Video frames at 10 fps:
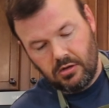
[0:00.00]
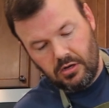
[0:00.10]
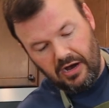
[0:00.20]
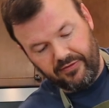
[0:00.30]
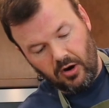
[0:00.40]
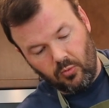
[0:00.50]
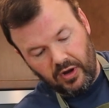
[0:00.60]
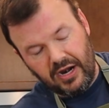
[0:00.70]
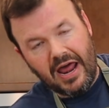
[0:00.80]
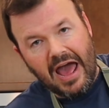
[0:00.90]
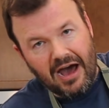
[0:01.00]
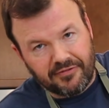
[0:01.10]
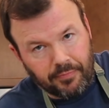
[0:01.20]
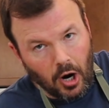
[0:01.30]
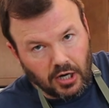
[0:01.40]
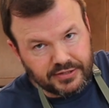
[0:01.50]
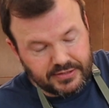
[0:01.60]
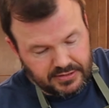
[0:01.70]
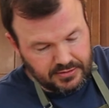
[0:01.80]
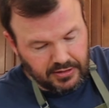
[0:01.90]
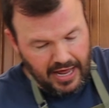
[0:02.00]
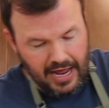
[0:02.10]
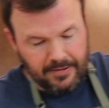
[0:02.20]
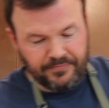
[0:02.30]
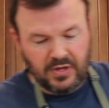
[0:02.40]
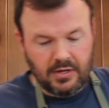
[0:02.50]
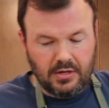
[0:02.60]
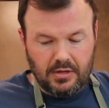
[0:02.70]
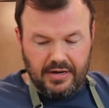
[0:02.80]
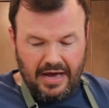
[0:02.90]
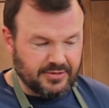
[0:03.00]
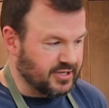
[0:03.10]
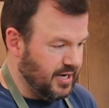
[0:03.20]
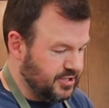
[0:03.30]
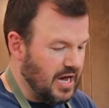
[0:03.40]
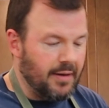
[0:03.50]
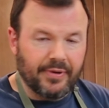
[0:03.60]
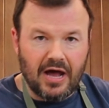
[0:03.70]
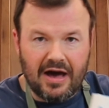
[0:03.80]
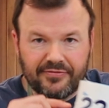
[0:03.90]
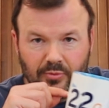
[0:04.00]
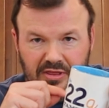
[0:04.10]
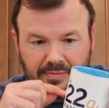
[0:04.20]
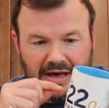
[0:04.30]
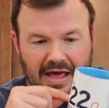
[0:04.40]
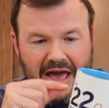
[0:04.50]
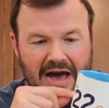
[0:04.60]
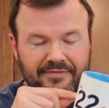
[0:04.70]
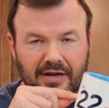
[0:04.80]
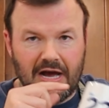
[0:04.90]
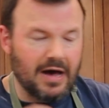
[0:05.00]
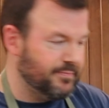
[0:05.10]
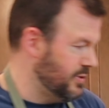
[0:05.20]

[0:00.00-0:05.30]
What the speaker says: of our 1.5 parts, okay? Now I'm just gonna top it off with about 1/2 cup,